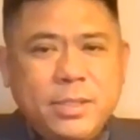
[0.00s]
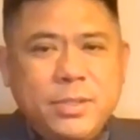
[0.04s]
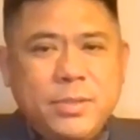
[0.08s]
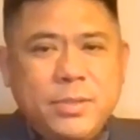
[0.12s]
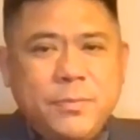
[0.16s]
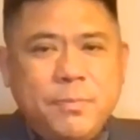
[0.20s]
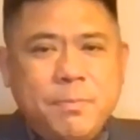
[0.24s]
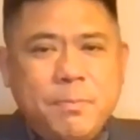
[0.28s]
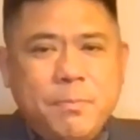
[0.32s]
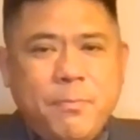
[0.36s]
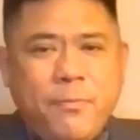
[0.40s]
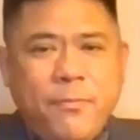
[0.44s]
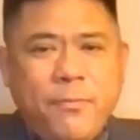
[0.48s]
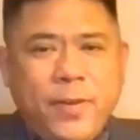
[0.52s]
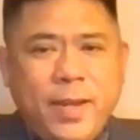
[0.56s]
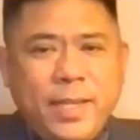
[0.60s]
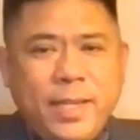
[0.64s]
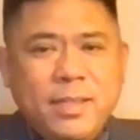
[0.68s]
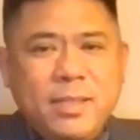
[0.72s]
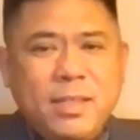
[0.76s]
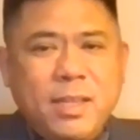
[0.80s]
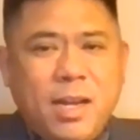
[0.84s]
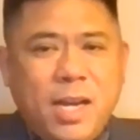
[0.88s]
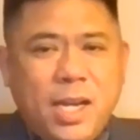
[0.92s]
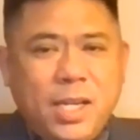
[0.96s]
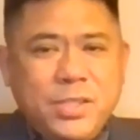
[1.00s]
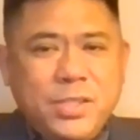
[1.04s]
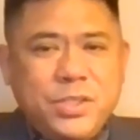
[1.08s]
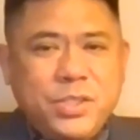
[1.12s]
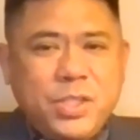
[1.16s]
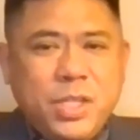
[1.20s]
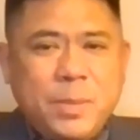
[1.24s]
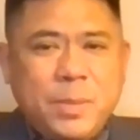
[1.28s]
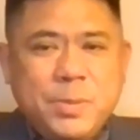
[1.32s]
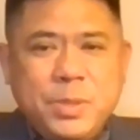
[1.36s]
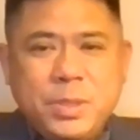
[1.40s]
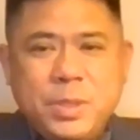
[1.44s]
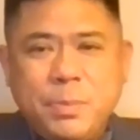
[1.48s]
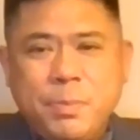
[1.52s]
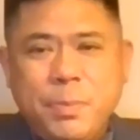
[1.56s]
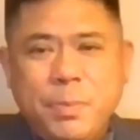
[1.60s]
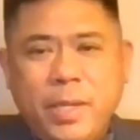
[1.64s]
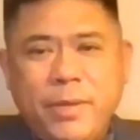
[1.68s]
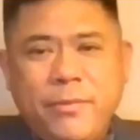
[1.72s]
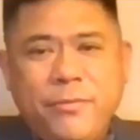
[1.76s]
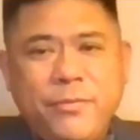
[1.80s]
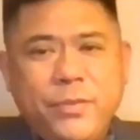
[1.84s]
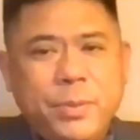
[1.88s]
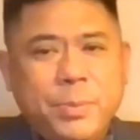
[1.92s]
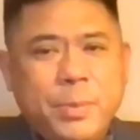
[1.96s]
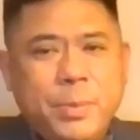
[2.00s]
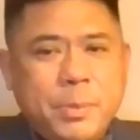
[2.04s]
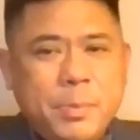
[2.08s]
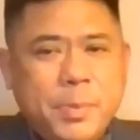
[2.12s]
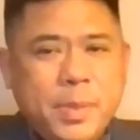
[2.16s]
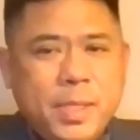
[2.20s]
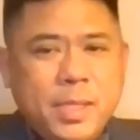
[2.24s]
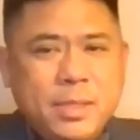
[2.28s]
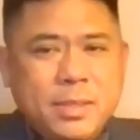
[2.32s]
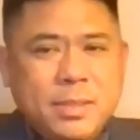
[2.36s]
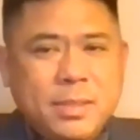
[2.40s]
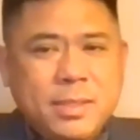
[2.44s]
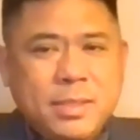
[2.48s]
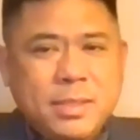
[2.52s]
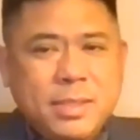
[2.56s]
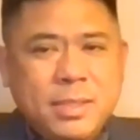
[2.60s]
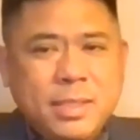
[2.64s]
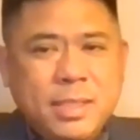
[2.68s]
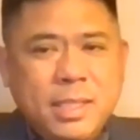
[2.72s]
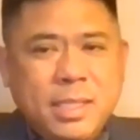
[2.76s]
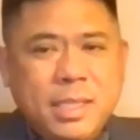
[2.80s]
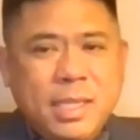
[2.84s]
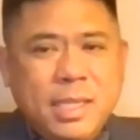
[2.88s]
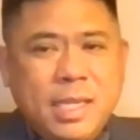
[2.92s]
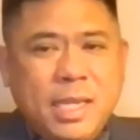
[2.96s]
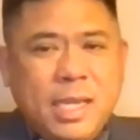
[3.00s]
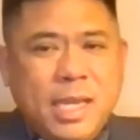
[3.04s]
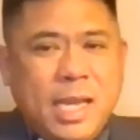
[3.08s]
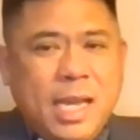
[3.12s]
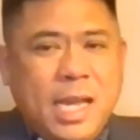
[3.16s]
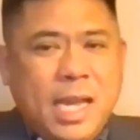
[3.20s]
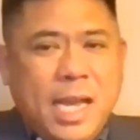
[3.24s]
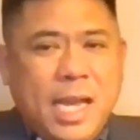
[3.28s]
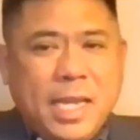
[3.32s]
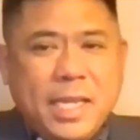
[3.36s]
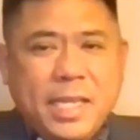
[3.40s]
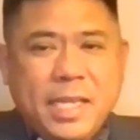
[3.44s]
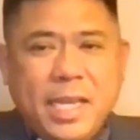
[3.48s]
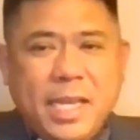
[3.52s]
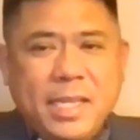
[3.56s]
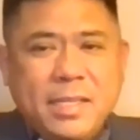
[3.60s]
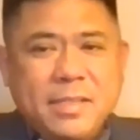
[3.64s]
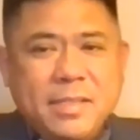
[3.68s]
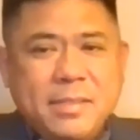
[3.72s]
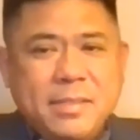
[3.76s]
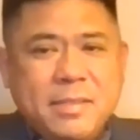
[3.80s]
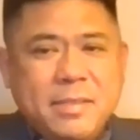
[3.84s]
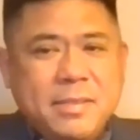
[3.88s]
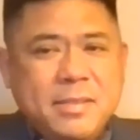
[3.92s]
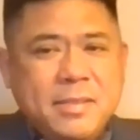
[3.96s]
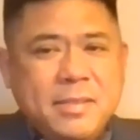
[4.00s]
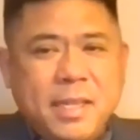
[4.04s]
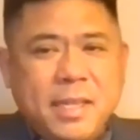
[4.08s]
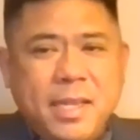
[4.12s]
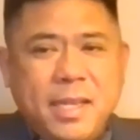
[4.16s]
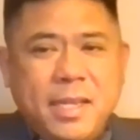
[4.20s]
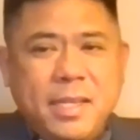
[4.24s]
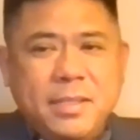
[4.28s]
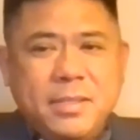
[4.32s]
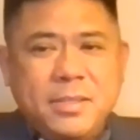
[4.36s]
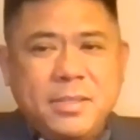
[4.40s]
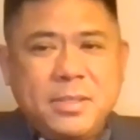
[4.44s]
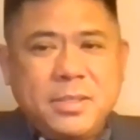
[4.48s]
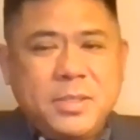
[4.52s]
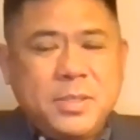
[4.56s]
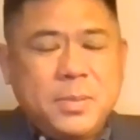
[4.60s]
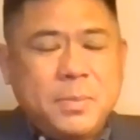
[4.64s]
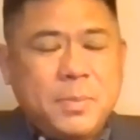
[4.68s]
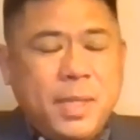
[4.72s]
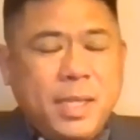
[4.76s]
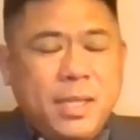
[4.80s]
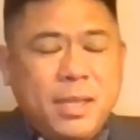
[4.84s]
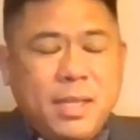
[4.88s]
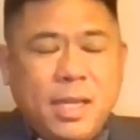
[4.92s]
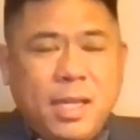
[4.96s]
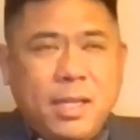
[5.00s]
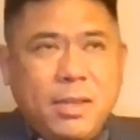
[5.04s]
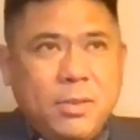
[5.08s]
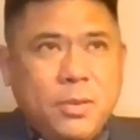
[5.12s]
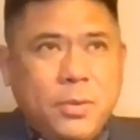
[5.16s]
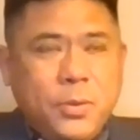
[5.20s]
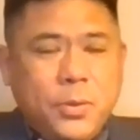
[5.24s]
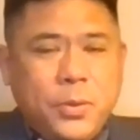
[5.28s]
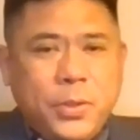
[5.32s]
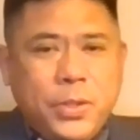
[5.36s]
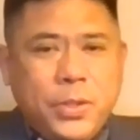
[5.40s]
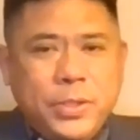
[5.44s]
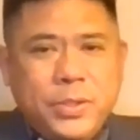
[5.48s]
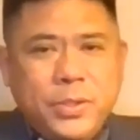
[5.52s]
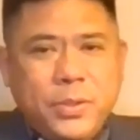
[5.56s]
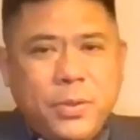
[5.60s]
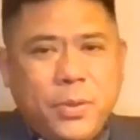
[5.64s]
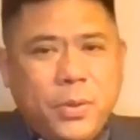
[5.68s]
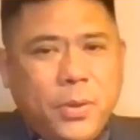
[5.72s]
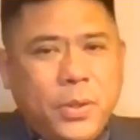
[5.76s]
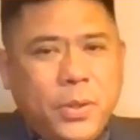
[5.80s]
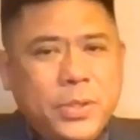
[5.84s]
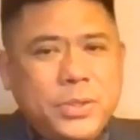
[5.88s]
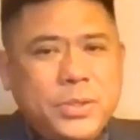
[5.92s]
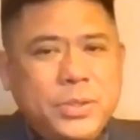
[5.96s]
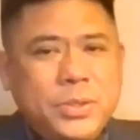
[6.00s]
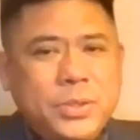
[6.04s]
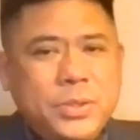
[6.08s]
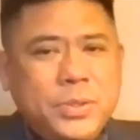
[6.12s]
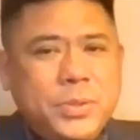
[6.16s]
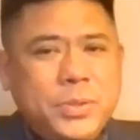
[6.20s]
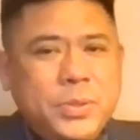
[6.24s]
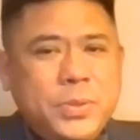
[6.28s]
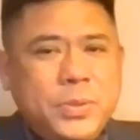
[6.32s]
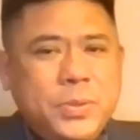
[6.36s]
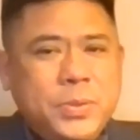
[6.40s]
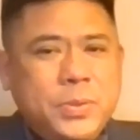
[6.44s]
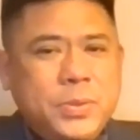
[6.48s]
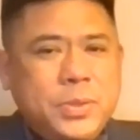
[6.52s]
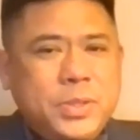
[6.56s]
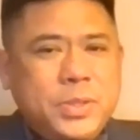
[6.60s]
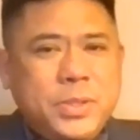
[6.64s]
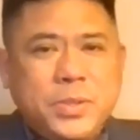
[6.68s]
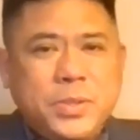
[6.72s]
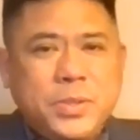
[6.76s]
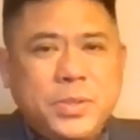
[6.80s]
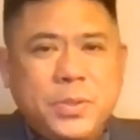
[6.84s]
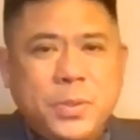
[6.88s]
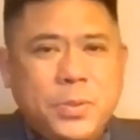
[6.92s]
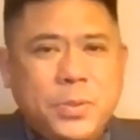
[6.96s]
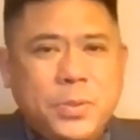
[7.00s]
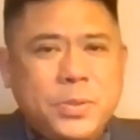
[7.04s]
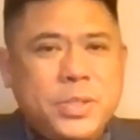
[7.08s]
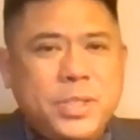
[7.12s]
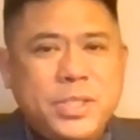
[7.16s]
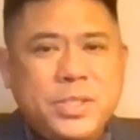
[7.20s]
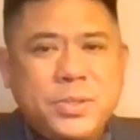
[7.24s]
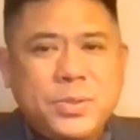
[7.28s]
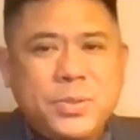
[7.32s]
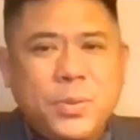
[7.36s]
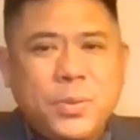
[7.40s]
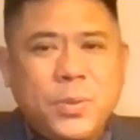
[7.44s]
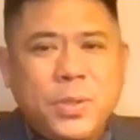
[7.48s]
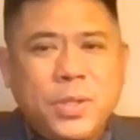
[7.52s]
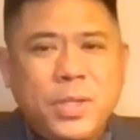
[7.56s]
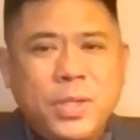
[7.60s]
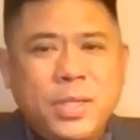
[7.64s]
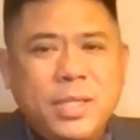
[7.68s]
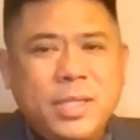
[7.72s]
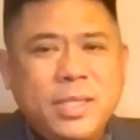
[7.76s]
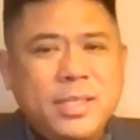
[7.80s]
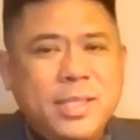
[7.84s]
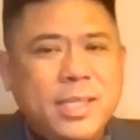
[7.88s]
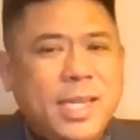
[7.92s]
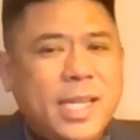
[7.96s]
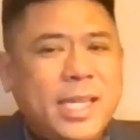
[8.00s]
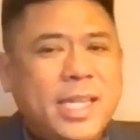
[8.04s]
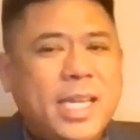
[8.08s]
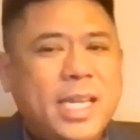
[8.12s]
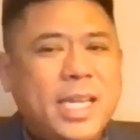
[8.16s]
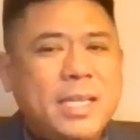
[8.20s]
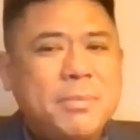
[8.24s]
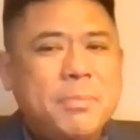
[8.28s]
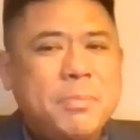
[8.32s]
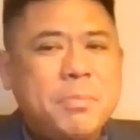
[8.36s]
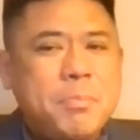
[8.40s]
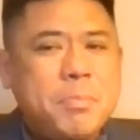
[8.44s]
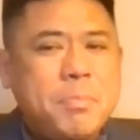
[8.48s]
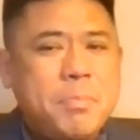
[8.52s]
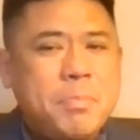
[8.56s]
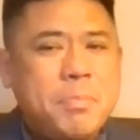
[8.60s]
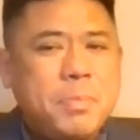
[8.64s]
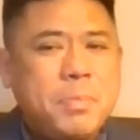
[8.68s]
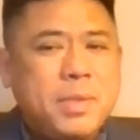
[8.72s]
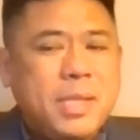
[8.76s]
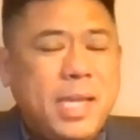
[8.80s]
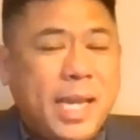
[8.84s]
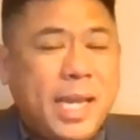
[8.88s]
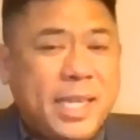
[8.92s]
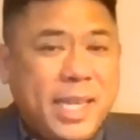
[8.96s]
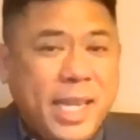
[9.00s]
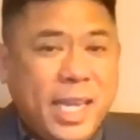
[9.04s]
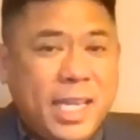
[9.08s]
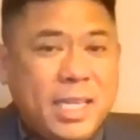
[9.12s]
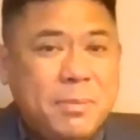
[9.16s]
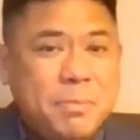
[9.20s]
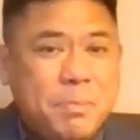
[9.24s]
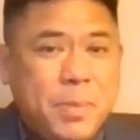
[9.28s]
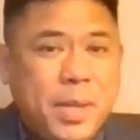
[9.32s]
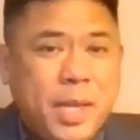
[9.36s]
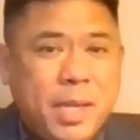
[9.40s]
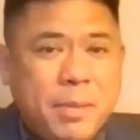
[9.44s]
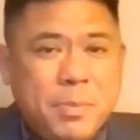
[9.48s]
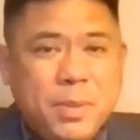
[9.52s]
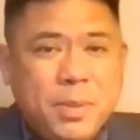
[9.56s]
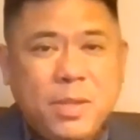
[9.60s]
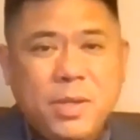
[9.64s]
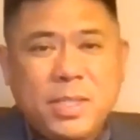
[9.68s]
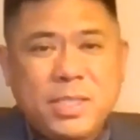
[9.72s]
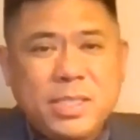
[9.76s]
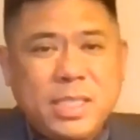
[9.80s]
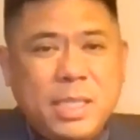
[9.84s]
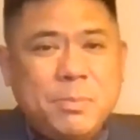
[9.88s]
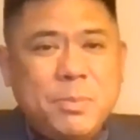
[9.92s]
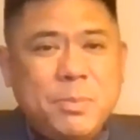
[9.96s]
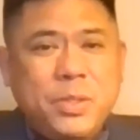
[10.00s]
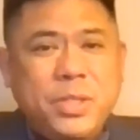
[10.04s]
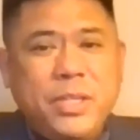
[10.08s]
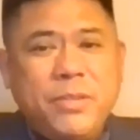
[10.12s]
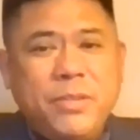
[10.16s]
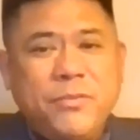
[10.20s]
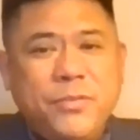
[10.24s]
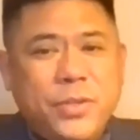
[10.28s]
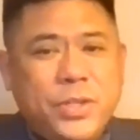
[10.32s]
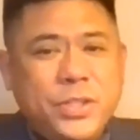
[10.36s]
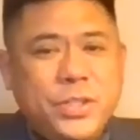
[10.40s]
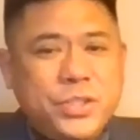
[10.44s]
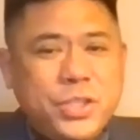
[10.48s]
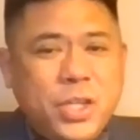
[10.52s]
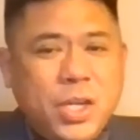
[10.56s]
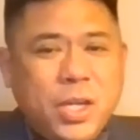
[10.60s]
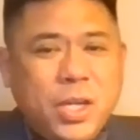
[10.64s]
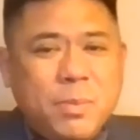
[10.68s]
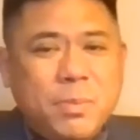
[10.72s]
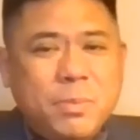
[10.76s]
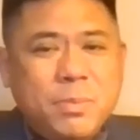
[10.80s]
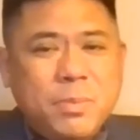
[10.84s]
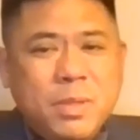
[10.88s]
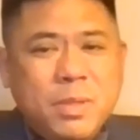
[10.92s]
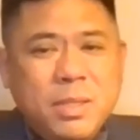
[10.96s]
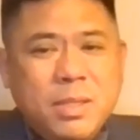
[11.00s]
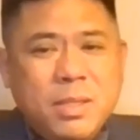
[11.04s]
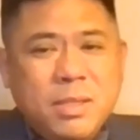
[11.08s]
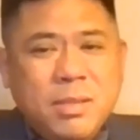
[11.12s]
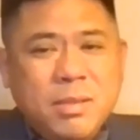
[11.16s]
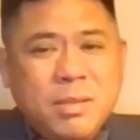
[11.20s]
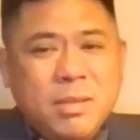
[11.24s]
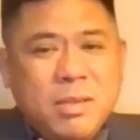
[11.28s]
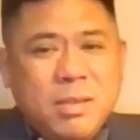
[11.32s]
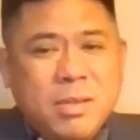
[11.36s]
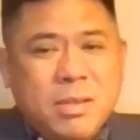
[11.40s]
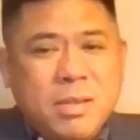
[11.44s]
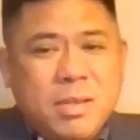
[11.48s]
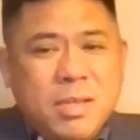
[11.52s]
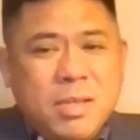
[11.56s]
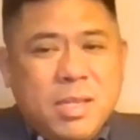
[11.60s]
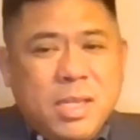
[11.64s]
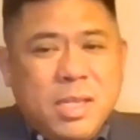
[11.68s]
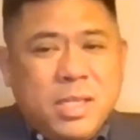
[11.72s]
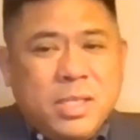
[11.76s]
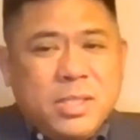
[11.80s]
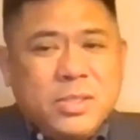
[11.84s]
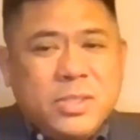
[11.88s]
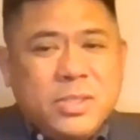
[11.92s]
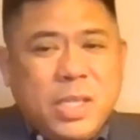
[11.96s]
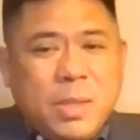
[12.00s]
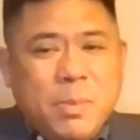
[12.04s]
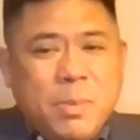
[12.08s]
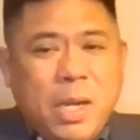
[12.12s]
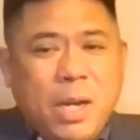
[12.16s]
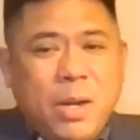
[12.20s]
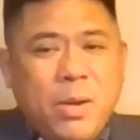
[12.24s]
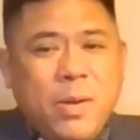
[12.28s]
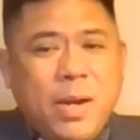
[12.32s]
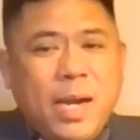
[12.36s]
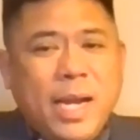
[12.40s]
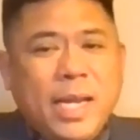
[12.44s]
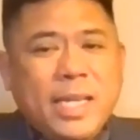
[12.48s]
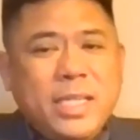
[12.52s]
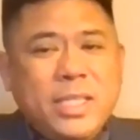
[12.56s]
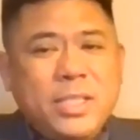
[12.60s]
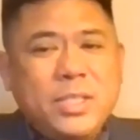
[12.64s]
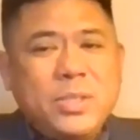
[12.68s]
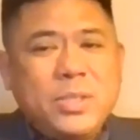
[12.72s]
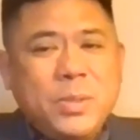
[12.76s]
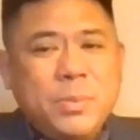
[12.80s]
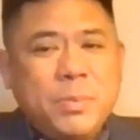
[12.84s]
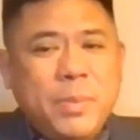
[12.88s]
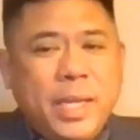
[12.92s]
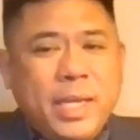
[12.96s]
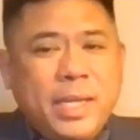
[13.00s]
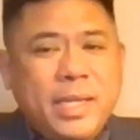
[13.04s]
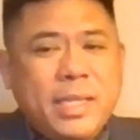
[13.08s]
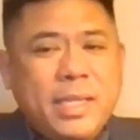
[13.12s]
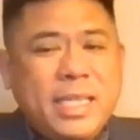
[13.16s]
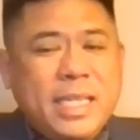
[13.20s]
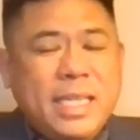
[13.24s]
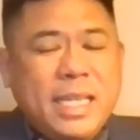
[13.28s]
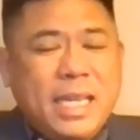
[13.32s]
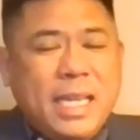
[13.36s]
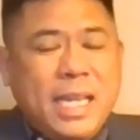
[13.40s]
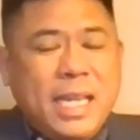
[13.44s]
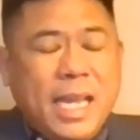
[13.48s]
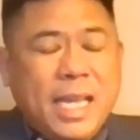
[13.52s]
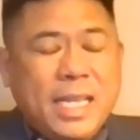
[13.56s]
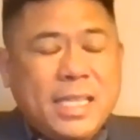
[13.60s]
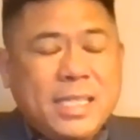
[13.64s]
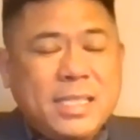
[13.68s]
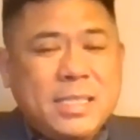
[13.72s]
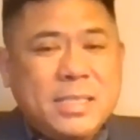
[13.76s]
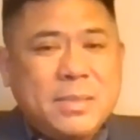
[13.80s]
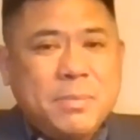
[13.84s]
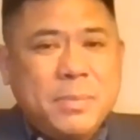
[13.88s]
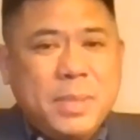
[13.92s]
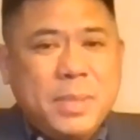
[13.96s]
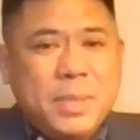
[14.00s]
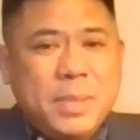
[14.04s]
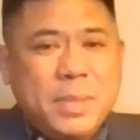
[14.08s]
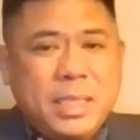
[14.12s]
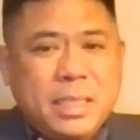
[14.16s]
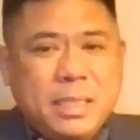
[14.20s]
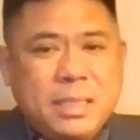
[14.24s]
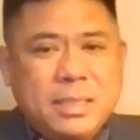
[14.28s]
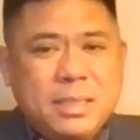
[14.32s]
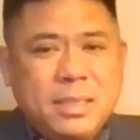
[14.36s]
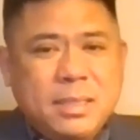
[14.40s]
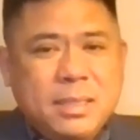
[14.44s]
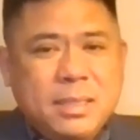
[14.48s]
to find odd jobs to pay for my bills. I can't say to my landlord or to the grocery store that I can't pay because I'm looking for a job. Somehow I need to make ends meet.